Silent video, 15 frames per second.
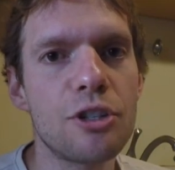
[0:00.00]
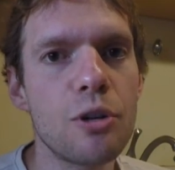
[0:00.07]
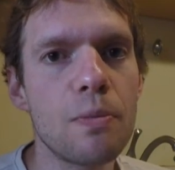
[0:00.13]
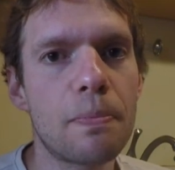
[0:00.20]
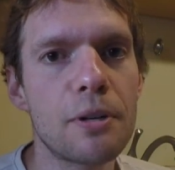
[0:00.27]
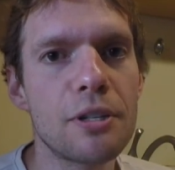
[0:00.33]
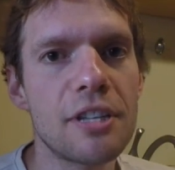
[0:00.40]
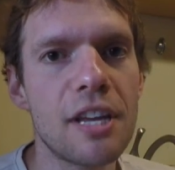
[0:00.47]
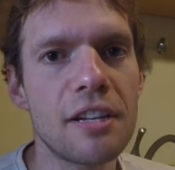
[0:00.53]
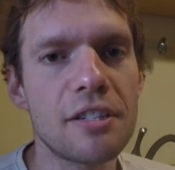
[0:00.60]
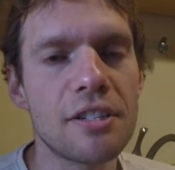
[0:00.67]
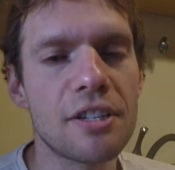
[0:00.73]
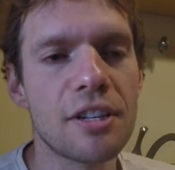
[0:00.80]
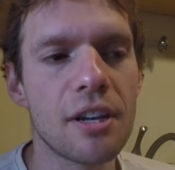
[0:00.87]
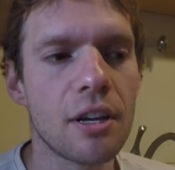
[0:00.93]

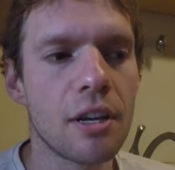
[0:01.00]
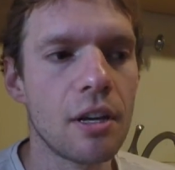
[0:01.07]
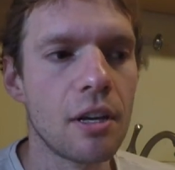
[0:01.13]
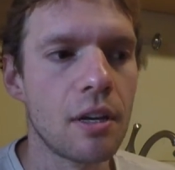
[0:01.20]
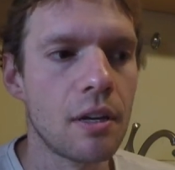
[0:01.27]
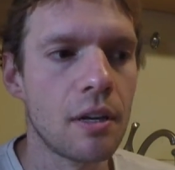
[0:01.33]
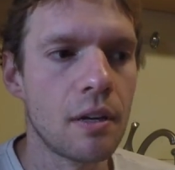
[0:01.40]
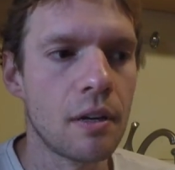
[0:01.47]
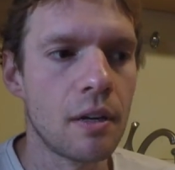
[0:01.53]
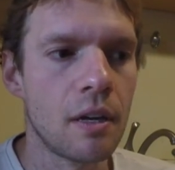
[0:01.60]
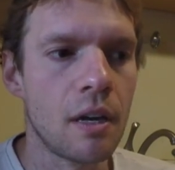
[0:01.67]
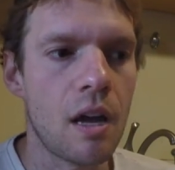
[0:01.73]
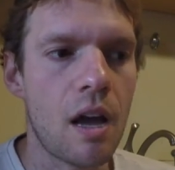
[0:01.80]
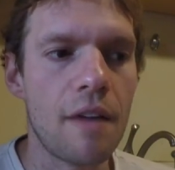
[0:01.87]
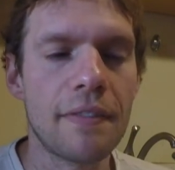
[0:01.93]
2%
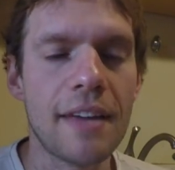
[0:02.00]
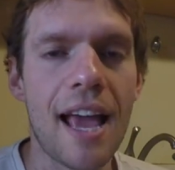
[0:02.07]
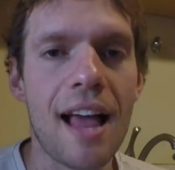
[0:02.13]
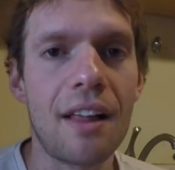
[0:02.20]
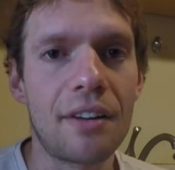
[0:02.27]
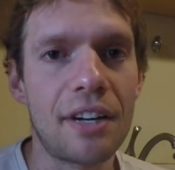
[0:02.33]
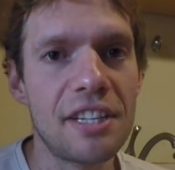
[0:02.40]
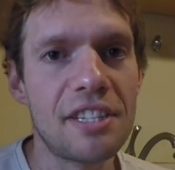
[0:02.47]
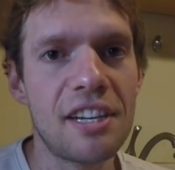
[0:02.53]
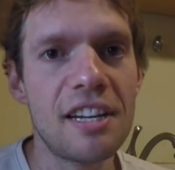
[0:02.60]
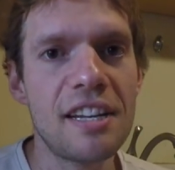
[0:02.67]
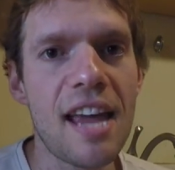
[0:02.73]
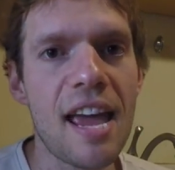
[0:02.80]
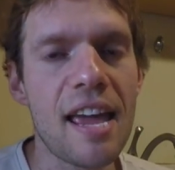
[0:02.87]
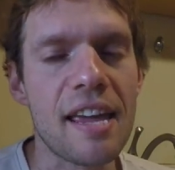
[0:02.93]
of calories in a
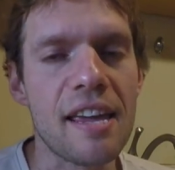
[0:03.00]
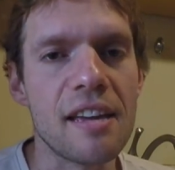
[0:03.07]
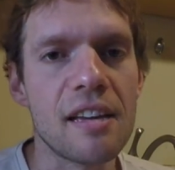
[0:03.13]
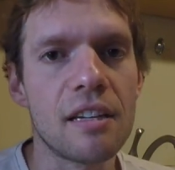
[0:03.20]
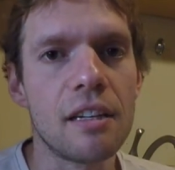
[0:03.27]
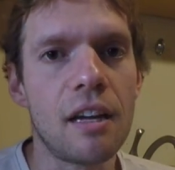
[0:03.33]
day.